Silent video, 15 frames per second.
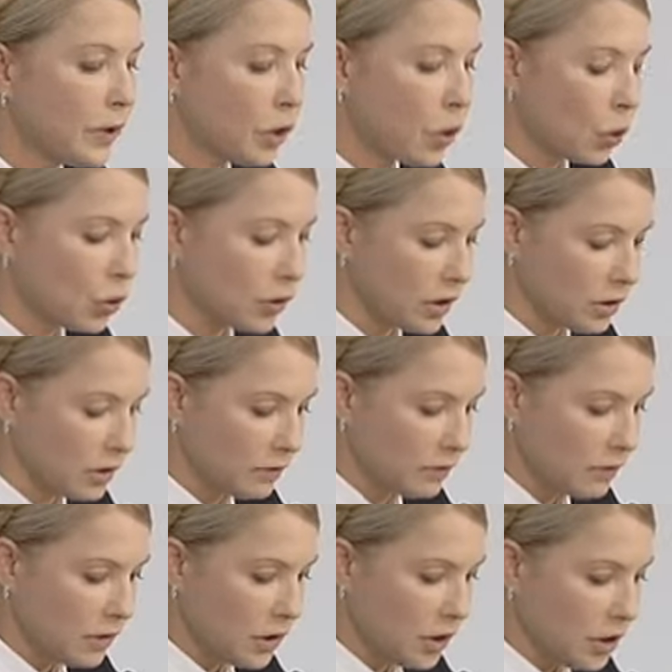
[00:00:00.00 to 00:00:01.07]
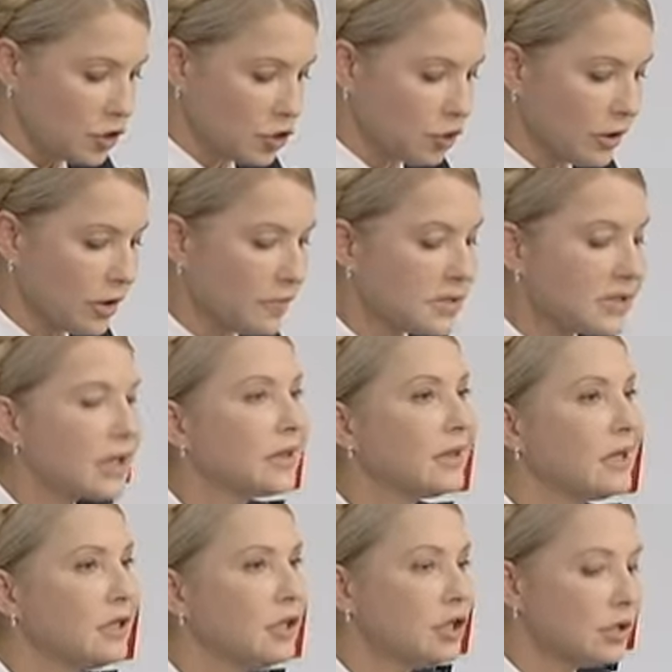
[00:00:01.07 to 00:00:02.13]
by former Prime Minister Yulia
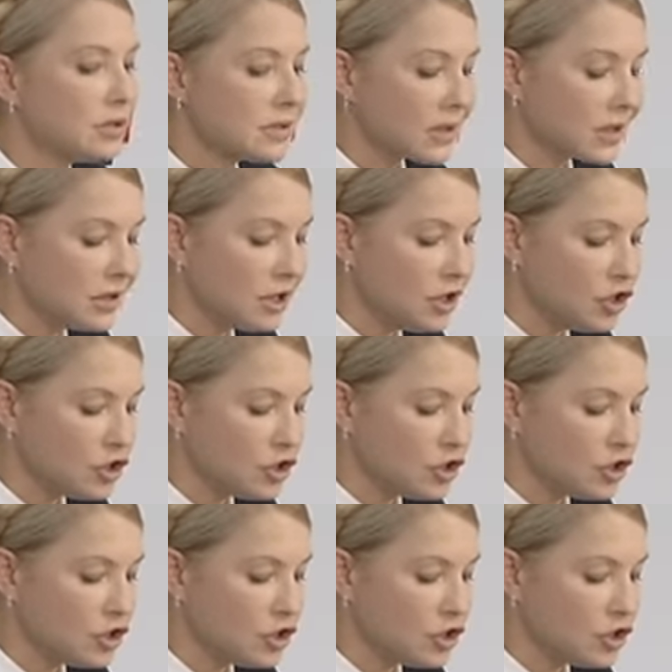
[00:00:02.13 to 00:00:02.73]
Tymoshenko. On